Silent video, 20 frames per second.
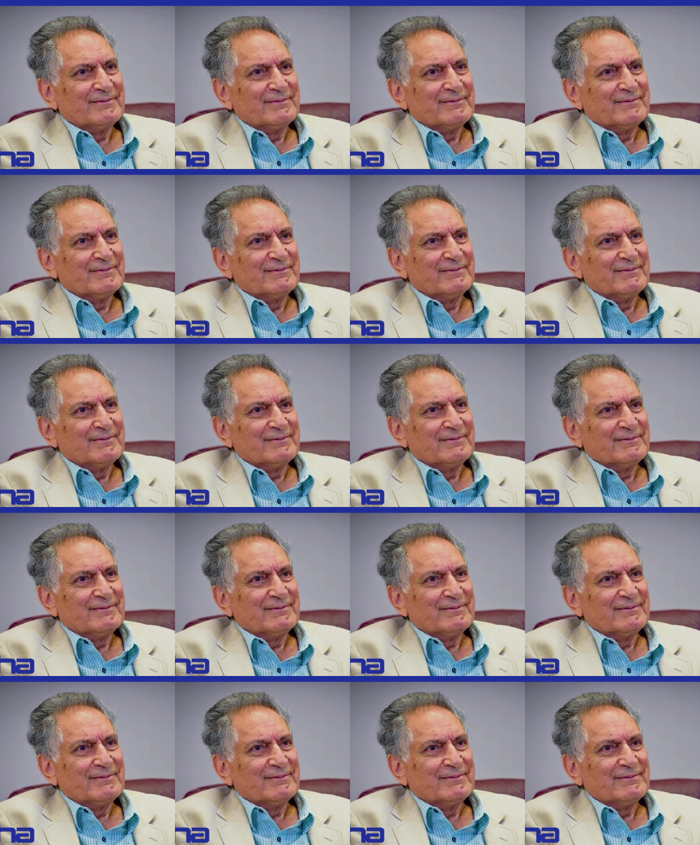
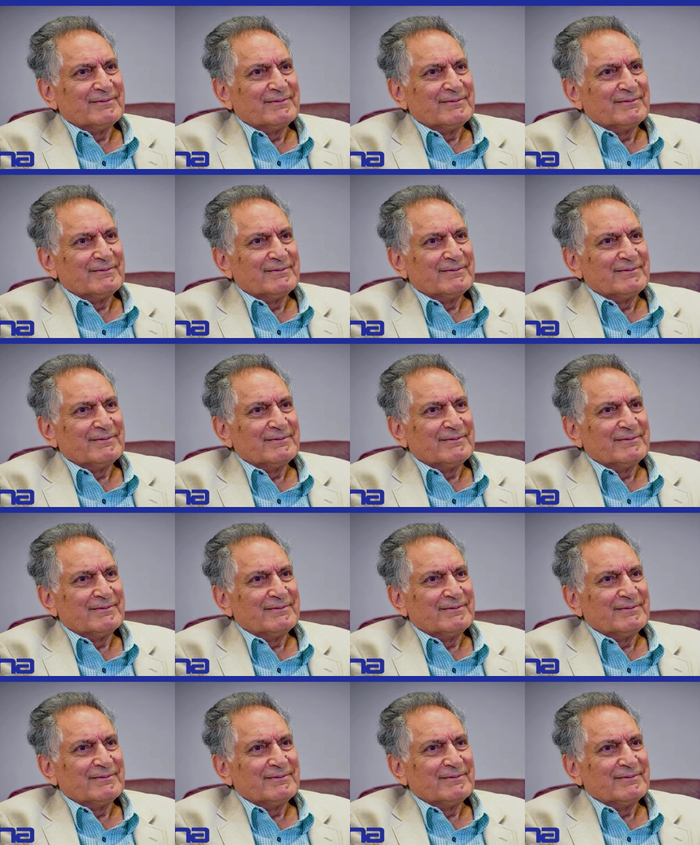
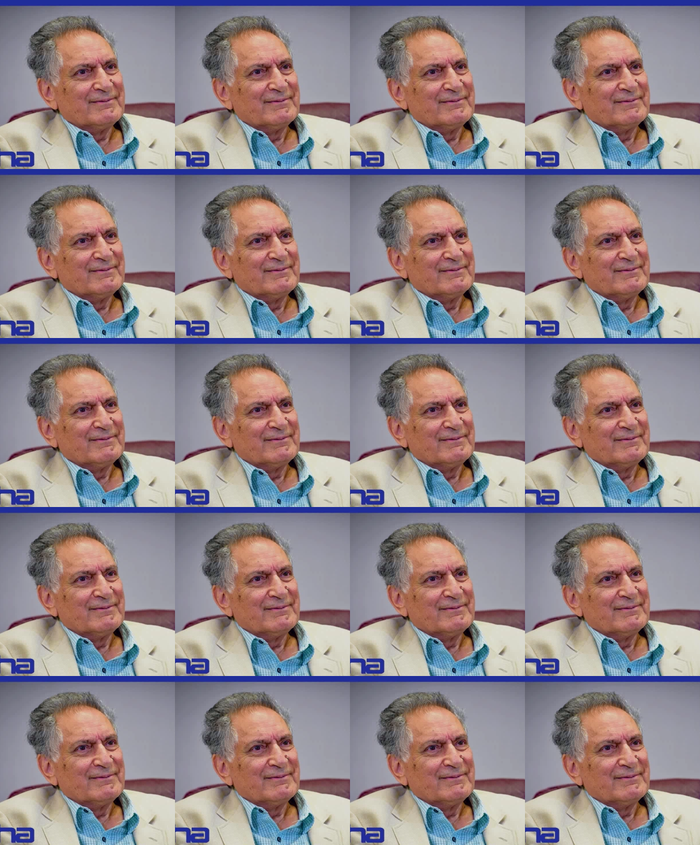
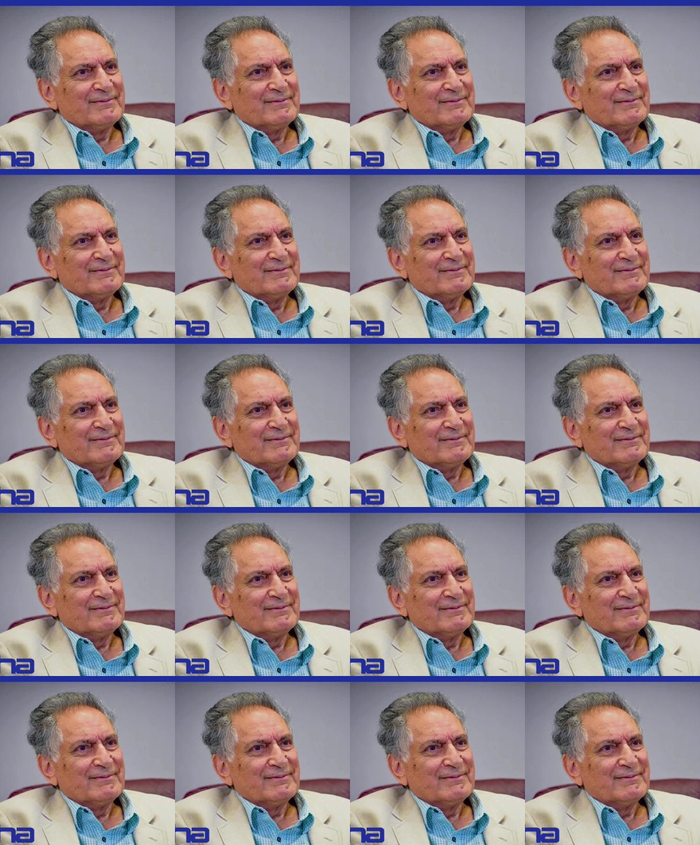This is a still picture; no speech is visible.